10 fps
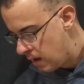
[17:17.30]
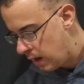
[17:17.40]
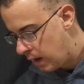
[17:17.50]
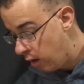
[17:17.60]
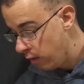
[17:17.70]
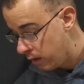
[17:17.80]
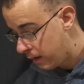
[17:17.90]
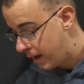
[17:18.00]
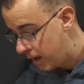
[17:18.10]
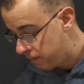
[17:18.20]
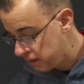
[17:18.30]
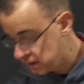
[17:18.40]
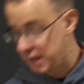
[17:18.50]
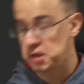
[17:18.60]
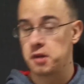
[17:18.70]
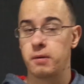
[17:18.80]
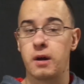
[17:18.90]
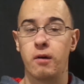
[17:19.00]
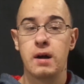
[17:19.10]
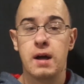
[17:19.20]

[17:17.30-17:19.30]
Uh, oh, look at that, Enfys Nest, there we go.